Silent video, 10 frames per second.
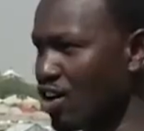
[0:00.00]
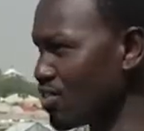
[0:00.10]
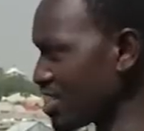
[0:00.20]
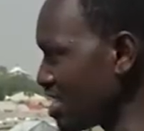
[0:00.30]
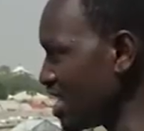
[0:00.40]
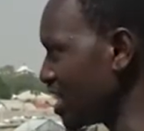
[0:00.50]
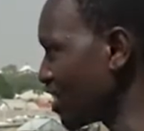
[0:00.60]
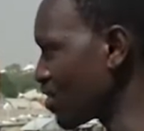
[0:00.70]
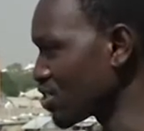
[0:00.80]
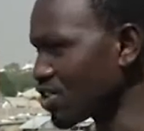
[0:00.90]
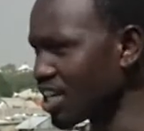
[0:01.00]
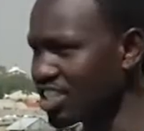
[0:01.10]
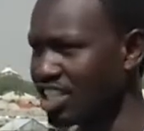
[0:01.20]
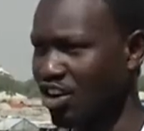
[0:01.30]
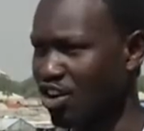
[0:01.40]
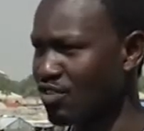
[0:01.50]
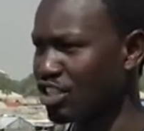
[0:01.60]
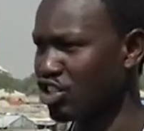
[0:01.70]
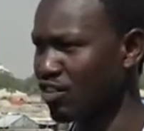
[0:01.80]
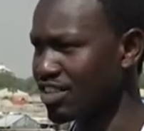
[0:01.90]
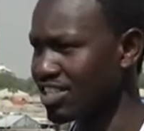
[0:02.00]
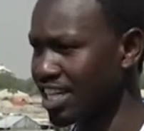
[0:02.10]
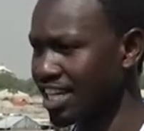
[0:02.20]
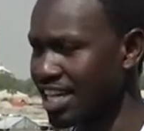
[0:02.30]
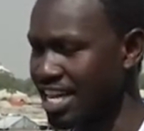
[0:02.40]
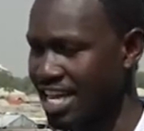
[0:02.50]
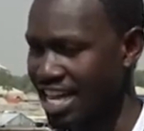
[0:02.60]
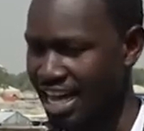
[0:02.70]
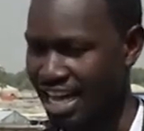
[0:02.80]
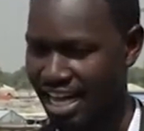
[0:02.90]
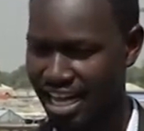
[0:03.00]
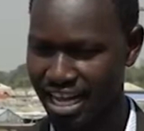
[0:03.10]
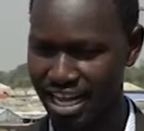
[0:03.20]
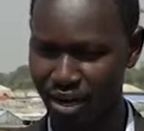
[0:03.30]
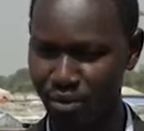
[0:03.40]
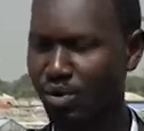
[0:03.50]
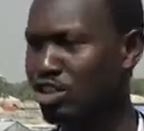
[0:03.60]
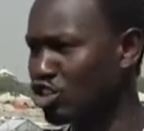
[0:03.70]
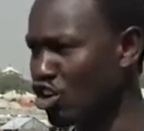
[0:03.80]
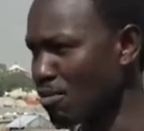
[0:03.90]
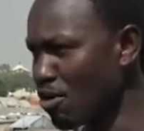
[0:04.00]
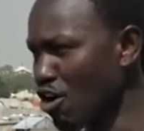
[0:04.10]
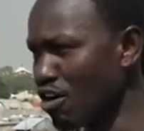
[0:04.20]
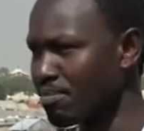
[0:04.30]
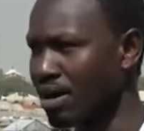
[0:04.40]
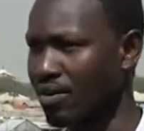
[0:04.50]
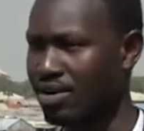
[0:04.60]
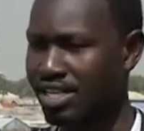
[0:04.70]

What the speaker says: overseeing the construction and renovation of this thing. We want to know more about